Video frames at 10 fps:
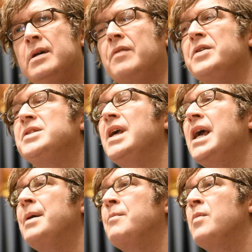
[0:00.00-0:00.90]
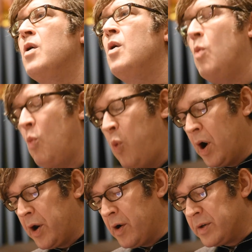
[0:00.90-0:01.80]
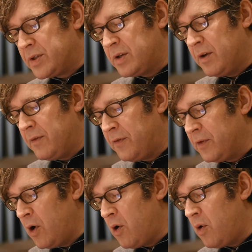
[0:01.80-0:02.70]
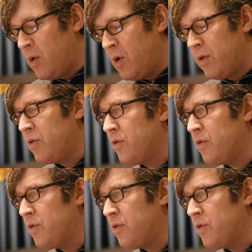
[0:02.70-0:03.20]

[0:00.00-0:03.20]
that the same waters flow